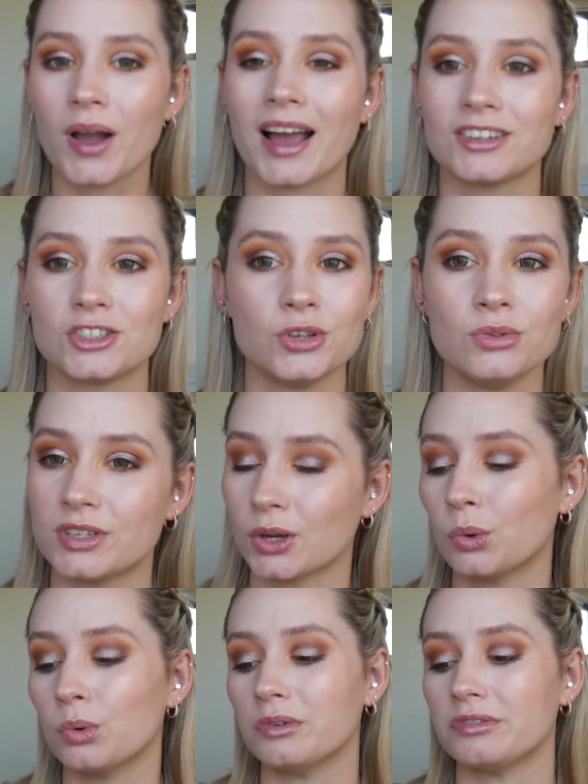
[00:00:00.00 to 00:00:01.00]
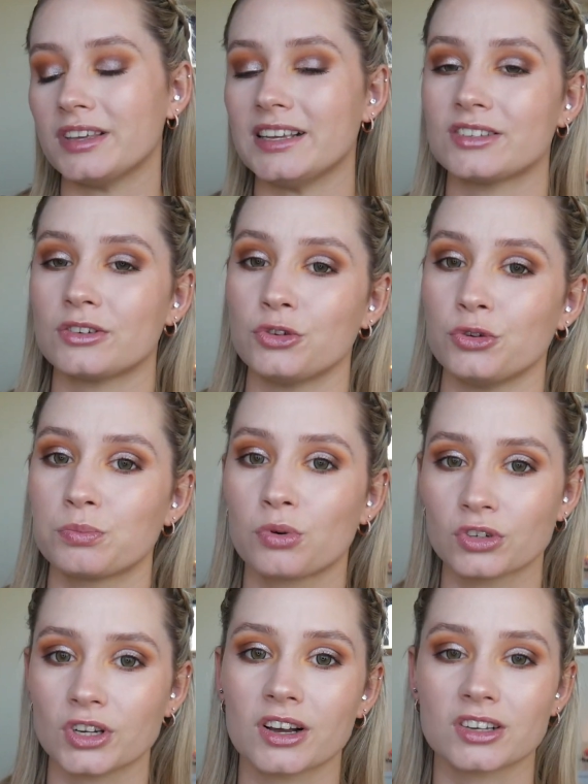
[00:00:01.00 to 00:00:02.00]
and using all of these new
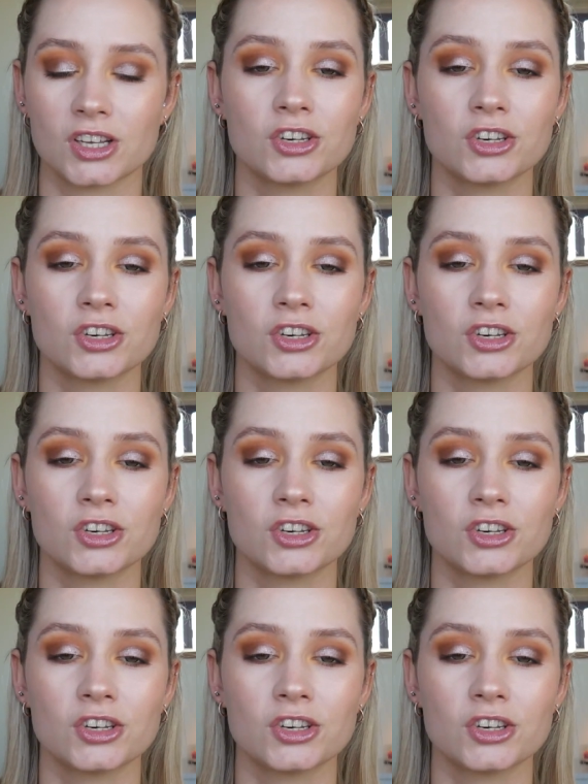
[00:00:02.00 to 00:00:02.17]
products